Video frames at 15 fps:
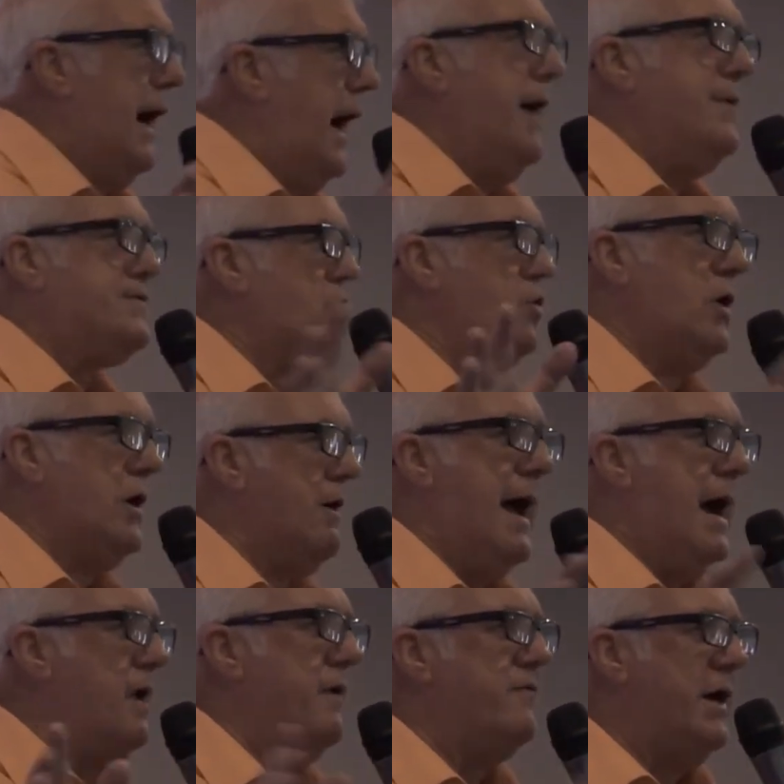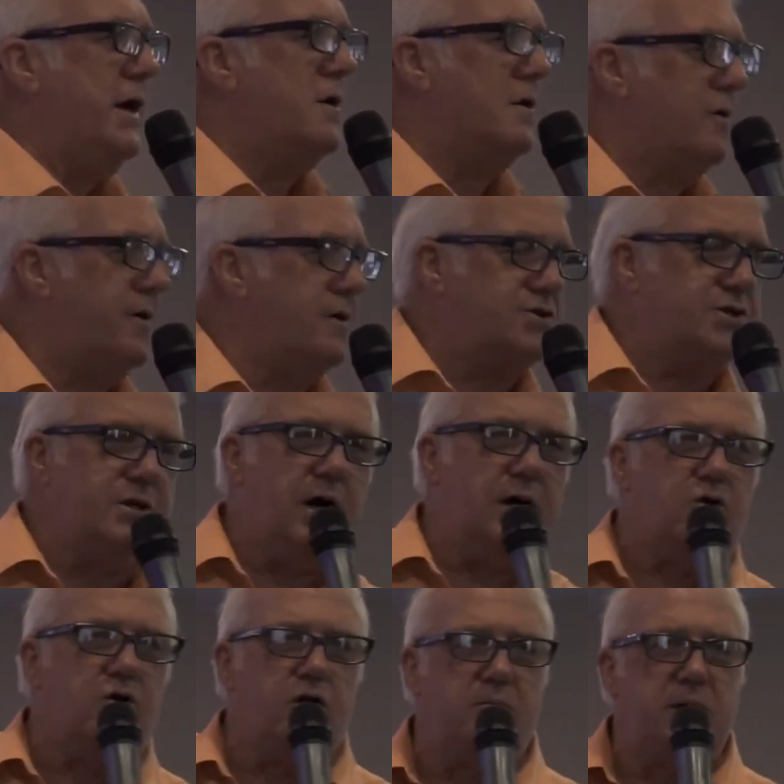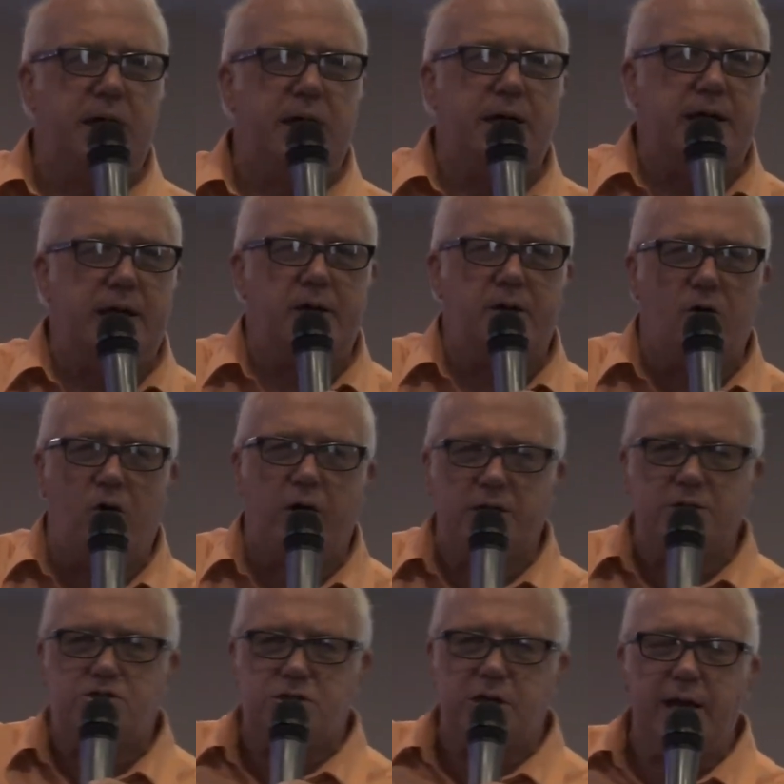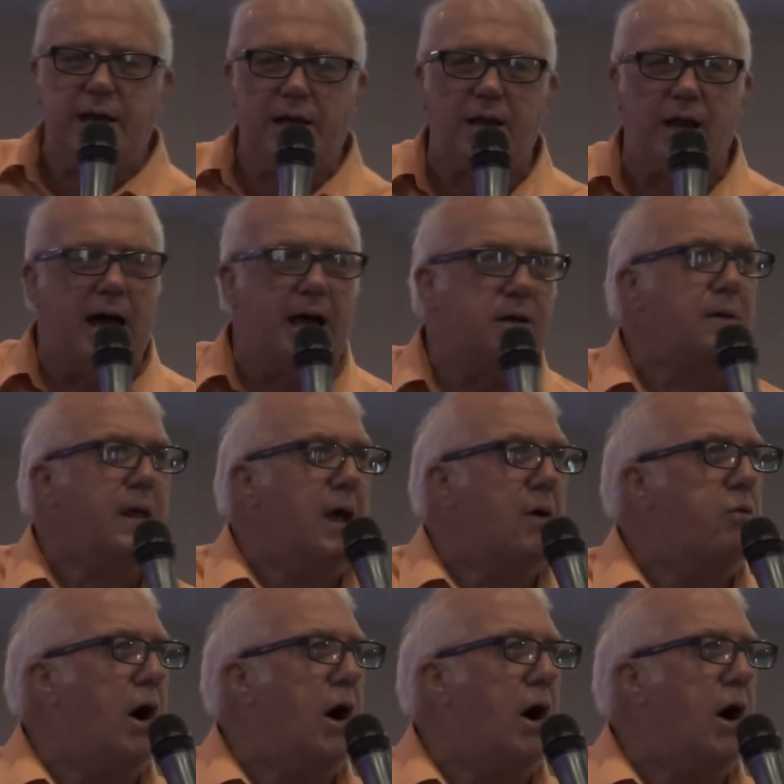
after we're out of here, there's not going to be any anointing singing like